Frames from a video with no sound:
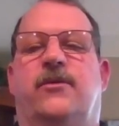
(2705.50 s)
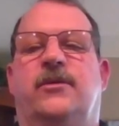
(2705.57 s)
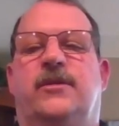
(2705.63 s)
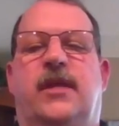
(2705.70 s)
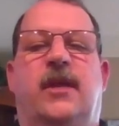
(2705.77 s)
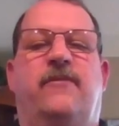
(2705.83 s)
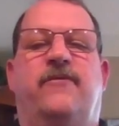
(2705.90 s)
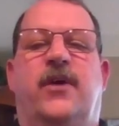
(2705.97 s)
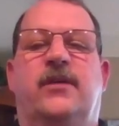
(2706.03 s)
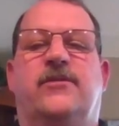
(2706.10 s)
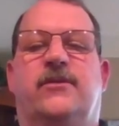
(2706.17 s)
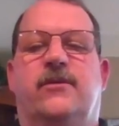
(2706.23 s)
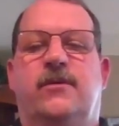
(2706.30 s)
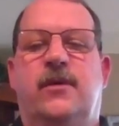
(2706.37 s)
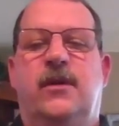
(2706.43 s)
on the same
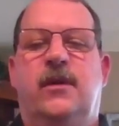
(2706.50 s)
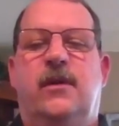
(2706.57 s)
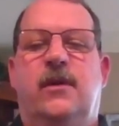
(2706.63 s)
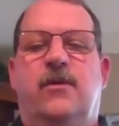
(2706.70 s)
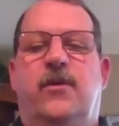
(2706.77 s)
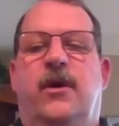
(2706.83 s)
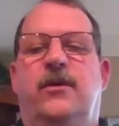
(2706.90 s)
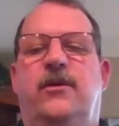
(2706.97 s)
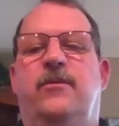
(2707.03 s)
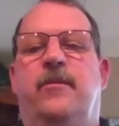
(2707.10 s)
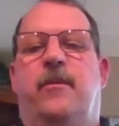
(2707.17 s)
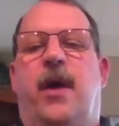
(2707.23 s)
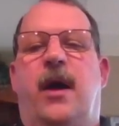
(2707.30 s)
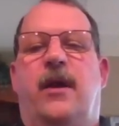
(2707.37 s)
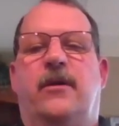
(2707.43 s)
vessel where you
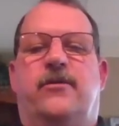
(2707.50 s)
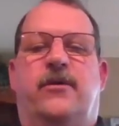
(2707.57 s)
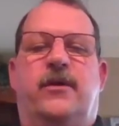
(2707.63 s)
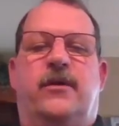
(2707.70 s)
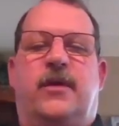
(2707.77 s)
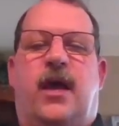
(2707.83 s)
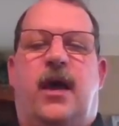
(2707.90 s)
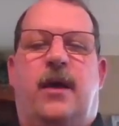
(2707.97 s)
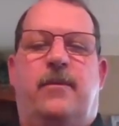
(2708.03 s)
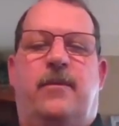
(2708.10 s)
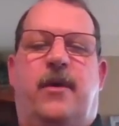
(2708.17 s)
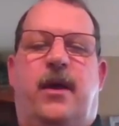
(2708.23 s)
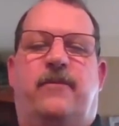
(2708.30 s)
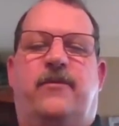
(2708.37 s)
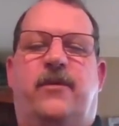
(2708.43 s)
monitor
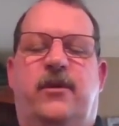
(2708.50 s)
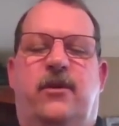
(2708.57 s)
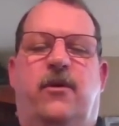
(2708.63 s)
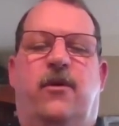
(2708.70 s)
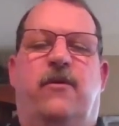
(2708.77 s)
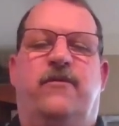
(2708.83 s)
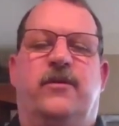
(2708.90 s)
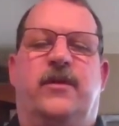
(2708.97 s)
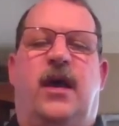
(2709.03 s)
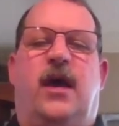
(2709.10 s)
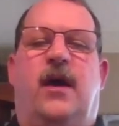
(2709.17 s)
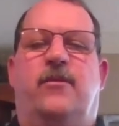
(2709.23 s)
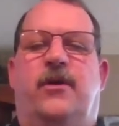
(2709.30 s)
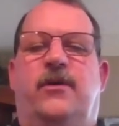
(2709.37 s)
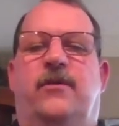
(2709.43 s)
time, over
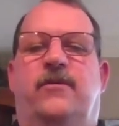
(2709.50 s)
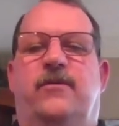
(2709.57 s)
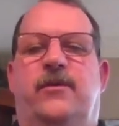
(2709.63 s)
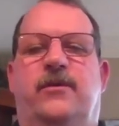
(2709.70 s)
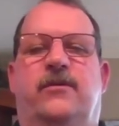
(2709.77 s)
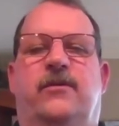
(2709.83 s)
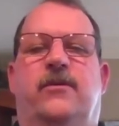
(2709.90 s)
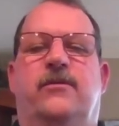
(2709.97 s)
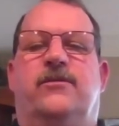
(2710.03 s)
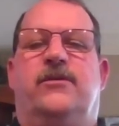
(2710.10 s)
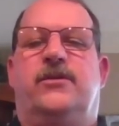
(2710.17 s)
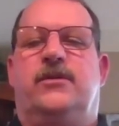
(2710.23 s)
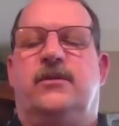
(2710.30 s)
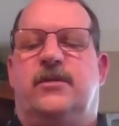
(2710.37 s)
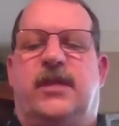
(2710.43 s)
time, where you do
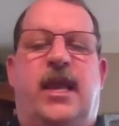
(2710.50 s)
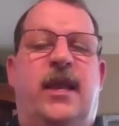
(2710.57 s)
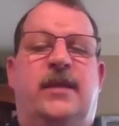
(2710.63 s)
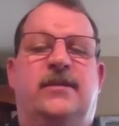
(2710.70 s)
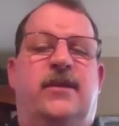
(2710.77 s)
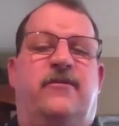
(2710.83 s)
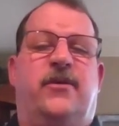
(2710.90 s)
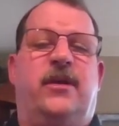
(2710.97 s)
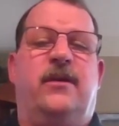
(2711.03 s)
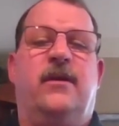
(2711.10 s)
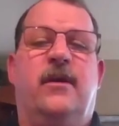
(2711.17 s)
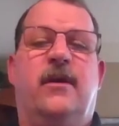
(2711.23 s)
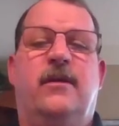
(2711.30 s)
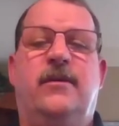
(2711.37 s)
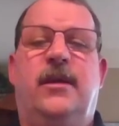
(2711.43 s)
scans every
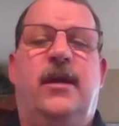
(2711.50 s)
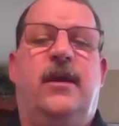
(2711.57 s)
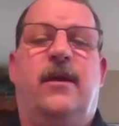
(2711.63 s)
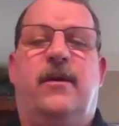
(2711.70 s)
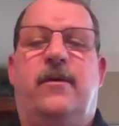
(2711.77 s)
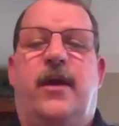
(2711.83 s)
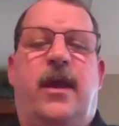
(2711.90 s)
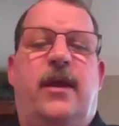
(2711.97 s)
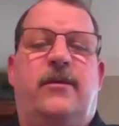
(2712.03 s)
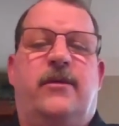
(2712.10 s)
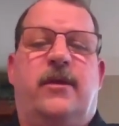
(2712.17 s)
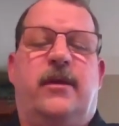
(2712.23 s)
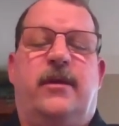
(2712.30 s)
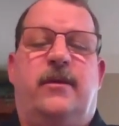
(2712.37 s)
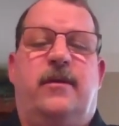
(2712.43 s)
year,
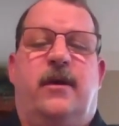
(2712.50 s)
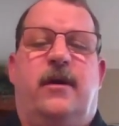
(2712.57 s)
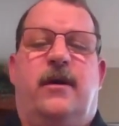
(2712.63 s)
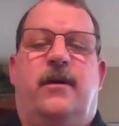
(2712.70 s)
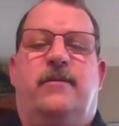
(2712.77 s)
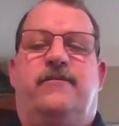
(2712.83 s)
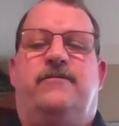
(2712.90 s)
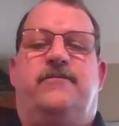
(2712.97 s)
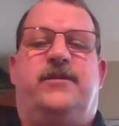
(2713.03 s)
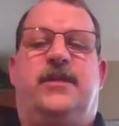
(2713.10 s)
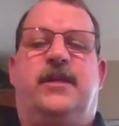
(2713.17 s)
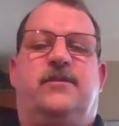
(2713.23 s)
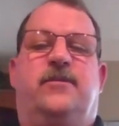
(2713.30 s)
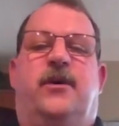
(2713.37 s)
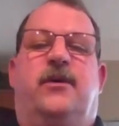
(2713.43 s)
annually,
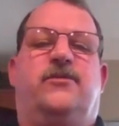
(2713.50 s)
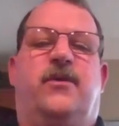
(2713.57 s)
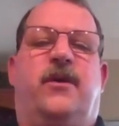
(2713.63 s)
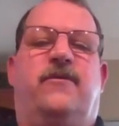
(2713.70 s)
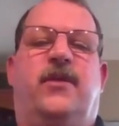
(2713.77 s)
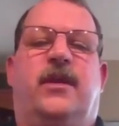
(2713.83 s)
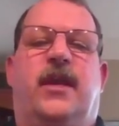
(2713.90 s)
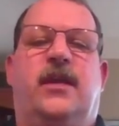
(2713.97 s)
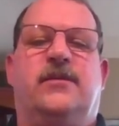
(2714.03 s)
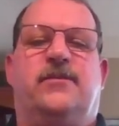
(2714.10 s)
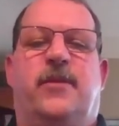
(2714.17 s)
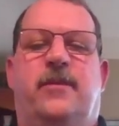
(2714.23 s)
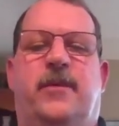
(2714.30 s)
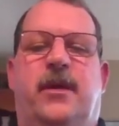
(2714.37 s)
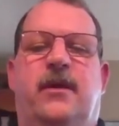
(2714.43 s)
6 months, whatever the case
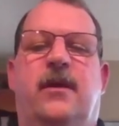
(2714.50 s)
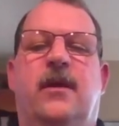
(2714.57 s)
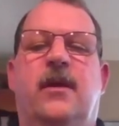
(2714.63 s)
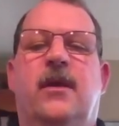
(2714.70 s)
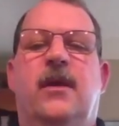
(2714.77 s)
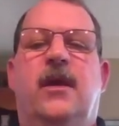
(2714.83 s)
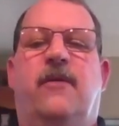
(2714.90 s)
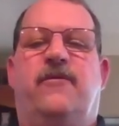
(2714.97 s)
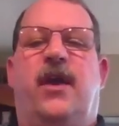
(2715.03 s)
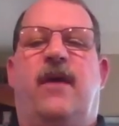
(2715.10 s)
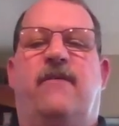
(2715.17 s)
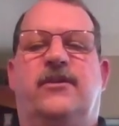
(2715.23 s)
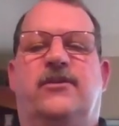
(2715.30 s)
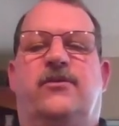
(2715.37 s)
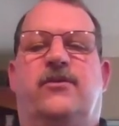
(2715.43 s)
may be. If you
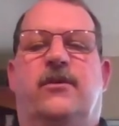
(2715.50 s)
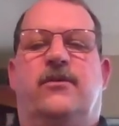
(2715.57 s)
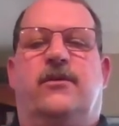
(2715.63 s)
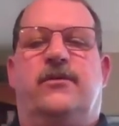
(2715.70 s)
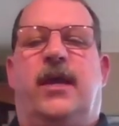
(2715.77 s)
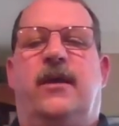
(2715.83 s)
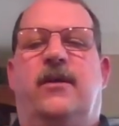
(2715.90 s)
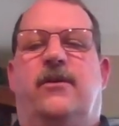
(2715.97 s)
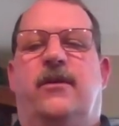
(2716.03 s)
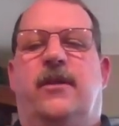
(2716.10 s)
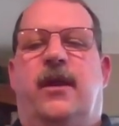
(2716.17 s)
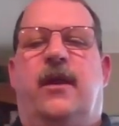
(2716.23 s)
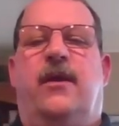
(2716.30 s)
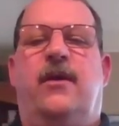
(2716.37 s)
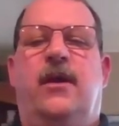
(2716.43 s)
have historical data on
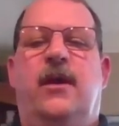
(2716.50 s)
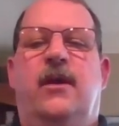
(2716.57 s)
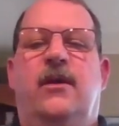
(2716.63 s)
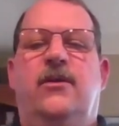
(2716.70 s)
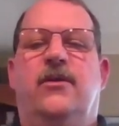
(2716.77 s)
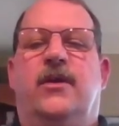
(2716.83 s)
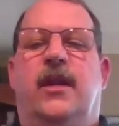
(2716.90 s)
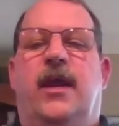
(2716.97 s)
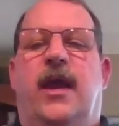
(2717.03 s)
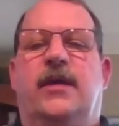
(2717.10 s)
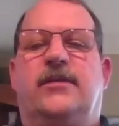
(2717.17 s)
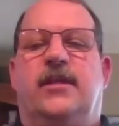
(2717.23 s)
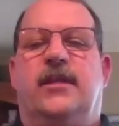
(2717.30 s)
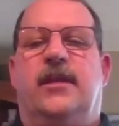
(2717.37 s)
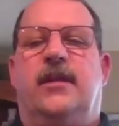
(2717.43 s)
there, you can
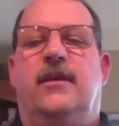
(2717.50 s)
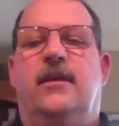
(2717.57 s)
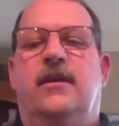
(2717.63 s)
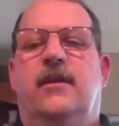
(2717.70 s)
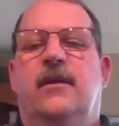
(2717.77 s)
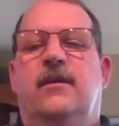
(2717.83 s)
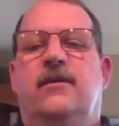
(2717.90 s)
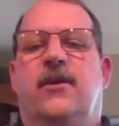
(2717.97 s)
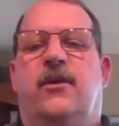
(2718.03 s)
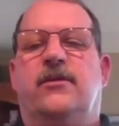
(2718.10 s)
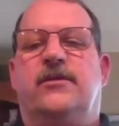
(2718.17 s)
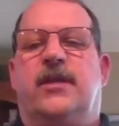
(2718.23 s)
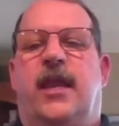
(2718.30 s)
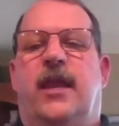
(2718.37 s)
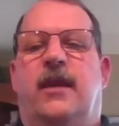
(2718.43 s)
actually
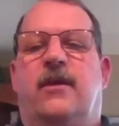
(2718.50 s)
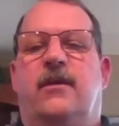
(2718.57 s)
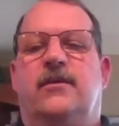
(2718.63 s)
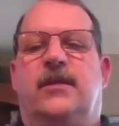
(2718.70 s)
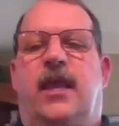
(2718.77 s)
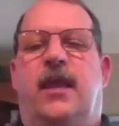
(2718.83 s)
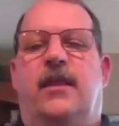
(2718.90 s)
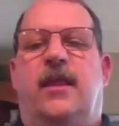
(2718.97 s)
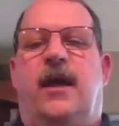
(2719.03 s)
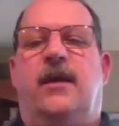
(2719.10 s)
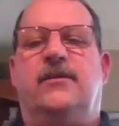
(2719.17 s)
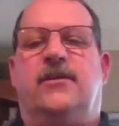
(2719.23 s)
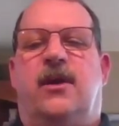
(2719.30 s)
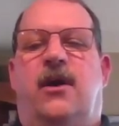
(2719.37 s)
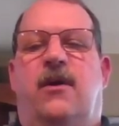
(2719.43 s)
turn scan
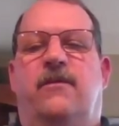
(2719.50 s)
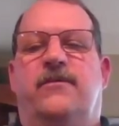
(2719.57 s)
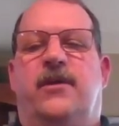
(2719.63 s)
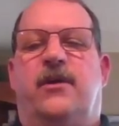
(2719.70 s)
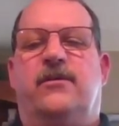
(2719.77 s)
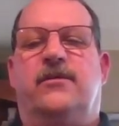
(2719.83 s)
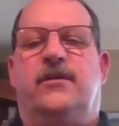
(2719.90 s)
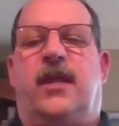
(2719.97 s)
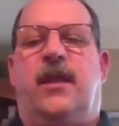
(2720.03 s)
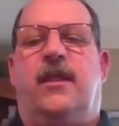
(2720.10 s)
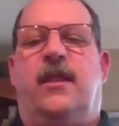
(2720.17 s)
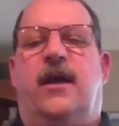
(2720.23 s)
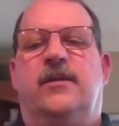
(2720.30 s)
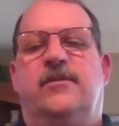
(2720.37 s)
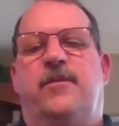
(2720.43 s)
lines off, turn
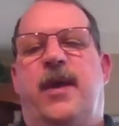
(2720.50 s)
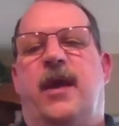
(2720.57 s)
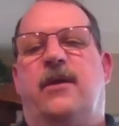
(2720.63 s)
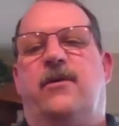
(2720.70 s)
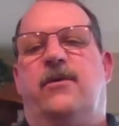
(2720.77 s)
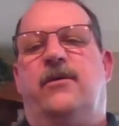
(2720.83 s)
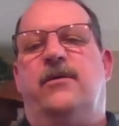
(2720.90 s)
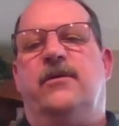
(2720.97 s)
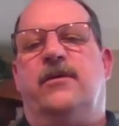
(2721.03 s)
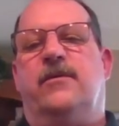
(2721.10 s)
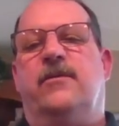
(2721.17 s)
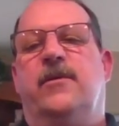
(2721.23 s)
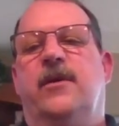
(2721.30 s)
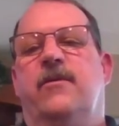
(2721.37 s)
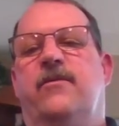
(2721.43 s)
scan lines back on
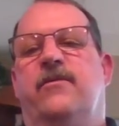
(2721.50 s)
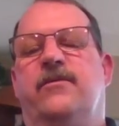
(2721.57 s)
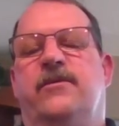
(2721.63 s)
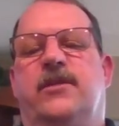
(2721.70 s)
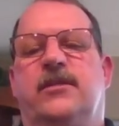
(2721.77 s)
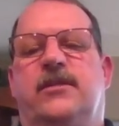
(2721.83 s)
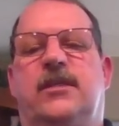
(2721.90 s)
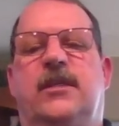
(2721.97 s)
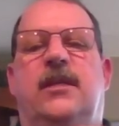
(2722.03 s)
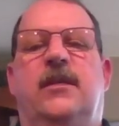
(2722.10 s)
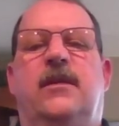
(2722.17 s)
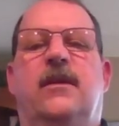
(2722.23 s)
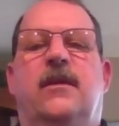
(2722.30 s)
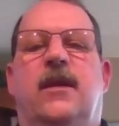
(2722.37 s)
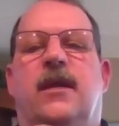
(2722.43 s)
to
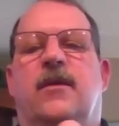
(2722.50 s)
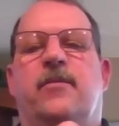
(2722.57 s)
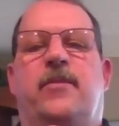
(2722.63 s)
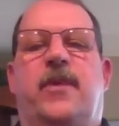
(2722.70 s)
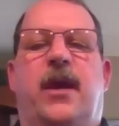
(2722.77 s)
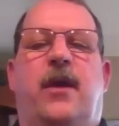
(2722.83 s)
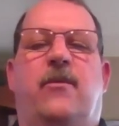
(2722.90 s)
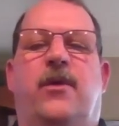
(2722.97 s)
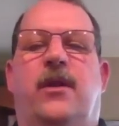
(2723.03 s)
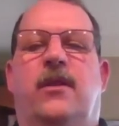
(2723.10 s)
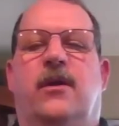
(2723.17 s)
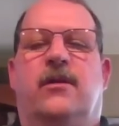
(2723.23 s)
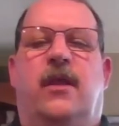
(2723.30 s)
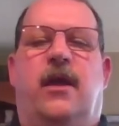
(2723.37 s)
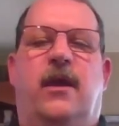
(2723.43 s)
see and compare what it
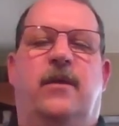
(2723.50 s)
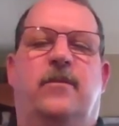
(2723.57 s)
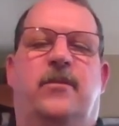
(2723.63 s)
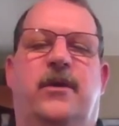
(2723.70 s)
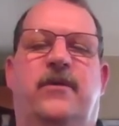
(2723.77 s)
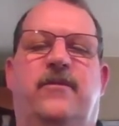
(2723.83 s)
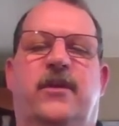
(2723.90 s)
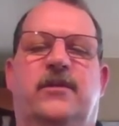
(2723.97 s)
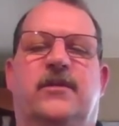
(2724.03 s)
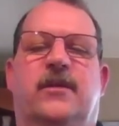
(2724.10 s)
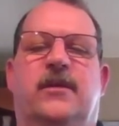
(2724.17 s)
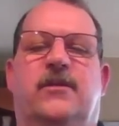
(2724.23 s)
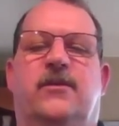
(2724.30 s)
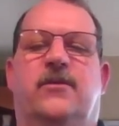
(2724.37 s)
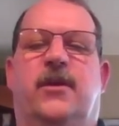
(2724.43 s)
looked like
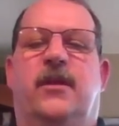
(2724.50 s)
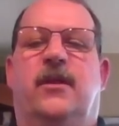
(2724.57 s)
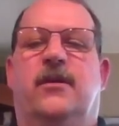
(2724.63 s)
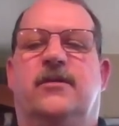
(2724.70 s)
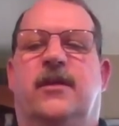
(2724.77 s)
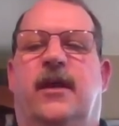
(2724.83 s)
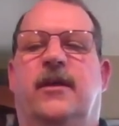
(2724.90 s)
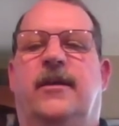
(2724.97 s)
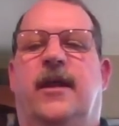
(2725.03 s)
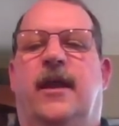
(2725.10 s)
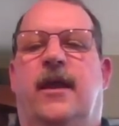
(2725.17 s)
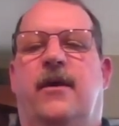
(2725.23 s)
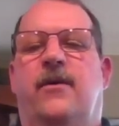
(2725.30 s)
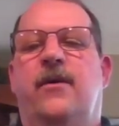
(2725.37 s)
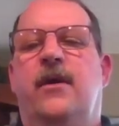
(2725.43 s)
previously to what it looks like
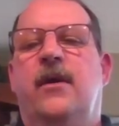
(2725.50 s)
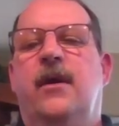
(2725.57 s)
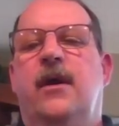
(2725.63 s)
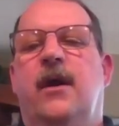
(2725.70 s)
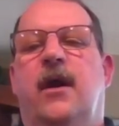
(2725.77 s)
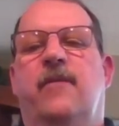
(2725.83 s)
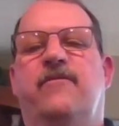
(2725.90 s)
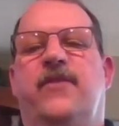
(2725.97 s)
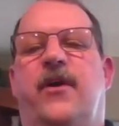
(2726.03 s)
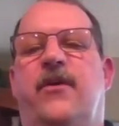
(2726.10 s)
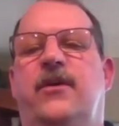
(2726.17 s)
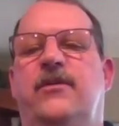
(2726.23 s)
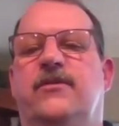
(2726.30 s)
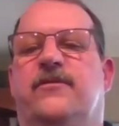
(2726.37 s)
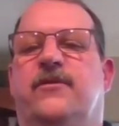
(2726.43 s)
now.
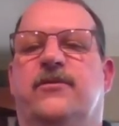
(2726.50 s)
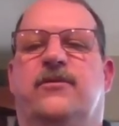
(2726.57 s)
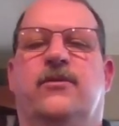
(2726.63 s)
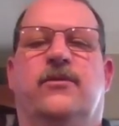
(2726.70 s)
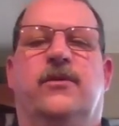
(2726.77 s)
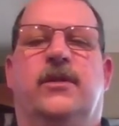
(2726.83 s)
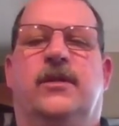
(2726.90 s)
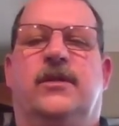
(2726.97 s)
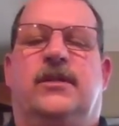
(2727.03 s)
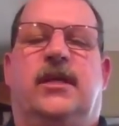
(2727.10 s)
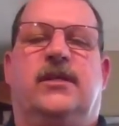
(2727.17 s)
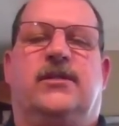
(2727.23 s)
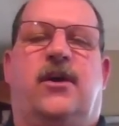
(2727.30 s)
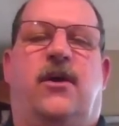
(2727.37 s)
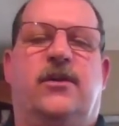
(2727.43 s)
Very useful tool, and
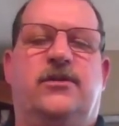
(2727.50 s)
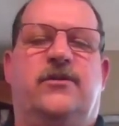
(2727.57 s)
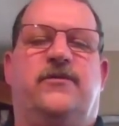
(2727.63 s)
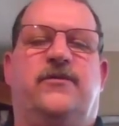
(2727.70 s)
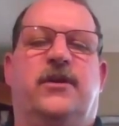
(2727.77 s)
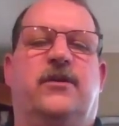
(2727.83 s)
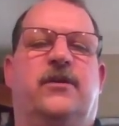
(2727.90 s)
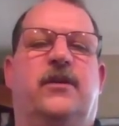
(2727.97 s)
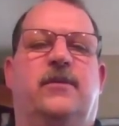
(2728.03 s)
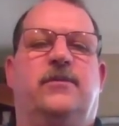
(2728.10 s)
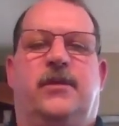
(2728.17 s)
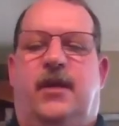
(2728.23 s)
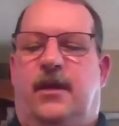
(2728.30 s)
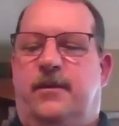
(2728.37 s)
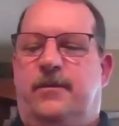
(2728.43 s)
it's all at your
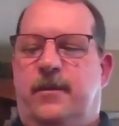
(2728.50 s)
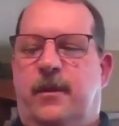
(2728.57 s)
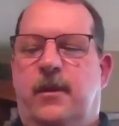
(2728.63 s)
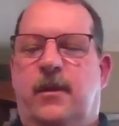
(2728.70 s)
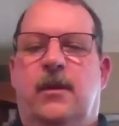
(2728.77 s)
fingertips now.